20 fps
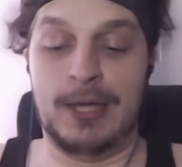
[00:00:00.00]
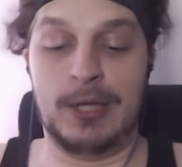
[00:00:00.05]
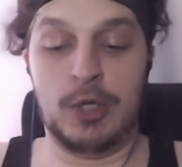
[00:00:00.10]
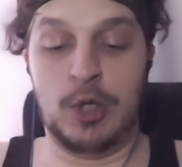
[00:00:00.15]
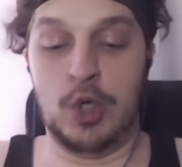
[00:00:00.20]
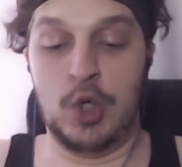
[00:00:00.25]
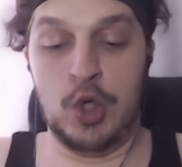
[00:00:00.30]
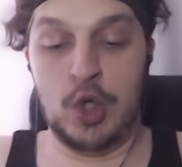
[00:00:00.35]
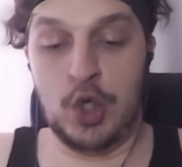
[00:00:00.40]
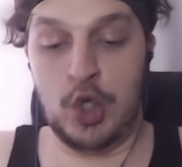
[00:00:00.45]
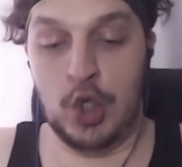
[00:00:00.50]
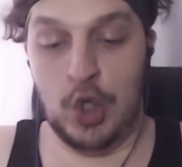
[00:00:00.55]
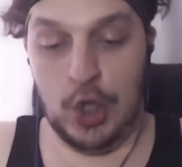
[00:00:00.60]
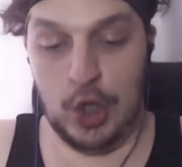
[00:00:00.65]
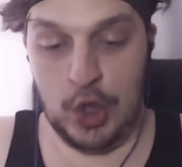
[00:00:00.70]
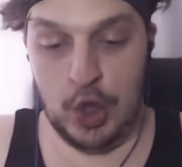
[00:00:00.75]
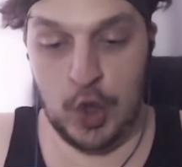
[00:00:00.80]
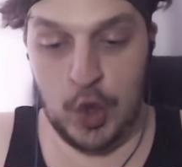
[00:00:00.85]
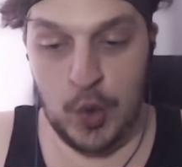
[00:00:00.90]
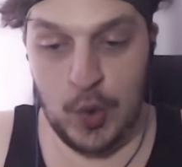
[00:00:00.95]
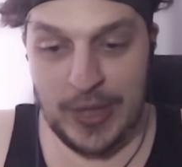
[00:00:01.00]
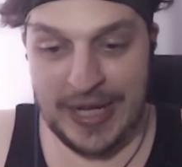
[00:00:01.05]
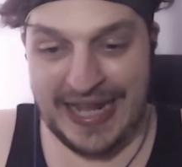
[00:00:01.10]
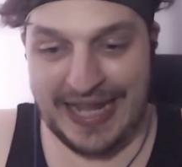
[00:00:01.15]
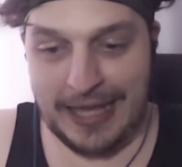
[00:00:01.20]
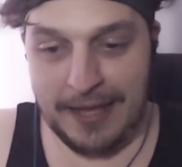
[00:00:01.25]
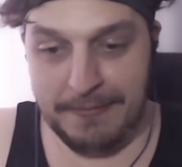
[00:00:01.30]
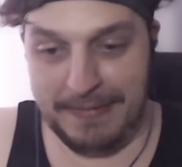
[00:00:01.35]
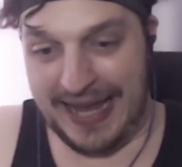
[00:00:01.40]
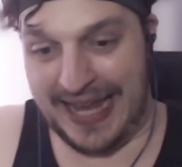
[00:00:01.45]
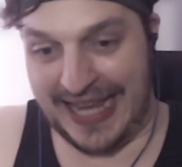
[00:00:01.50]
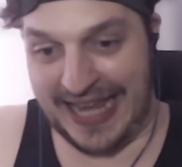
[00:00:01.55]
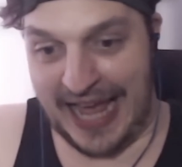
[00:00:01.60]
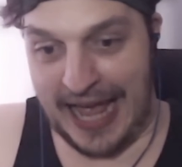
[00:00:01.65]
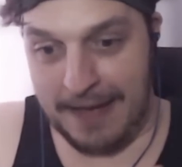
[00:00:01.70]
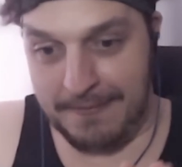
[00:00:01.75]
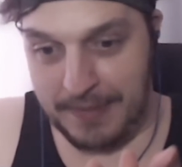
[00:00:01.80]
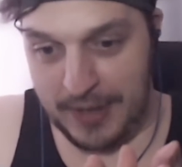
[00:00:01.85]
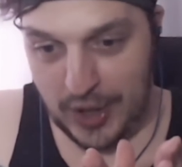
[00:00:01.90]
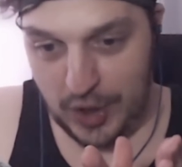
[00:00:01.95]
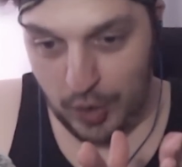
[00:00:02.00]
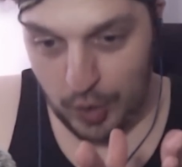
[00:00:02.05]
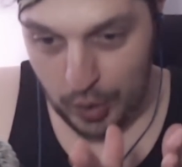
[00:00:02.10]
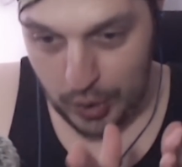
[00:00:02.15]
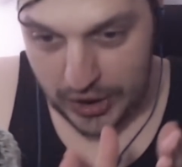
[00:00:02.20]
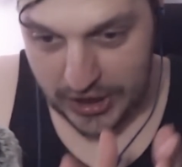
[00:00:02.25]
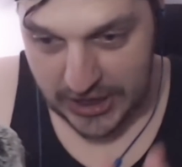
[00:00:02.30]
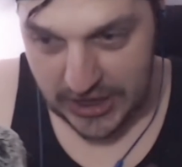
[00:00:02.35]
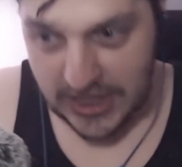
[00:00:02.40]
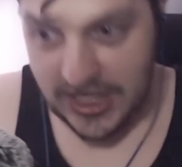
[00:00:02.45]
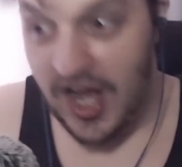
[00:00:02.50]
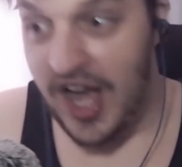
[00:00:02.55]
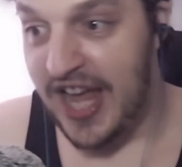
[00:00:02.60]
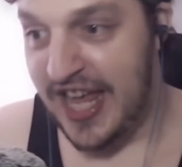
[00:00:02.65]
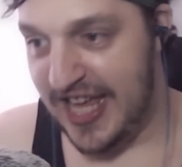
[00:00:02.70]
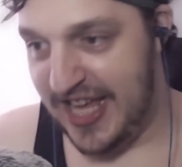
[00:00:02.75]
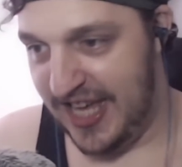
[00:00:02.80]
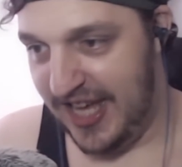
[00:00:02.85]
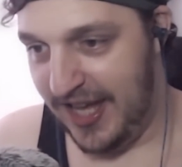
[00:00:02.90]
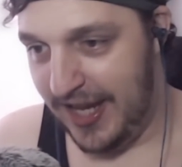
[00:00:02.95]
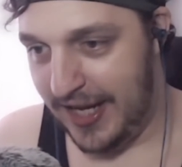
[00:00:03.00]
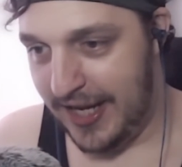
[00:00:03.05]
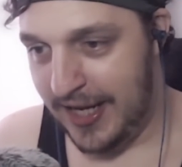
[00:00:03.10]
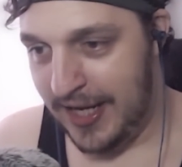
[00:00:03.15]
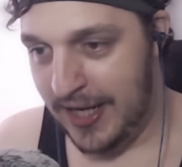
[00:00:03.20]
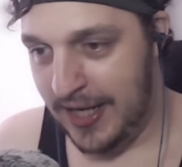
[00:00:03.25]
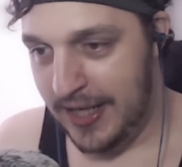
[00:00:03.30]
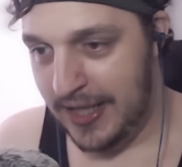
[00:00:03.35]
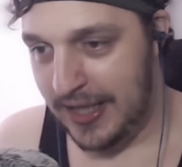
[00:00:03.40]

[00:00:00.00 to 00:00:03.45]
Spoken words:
You need to make Gabby your psychic.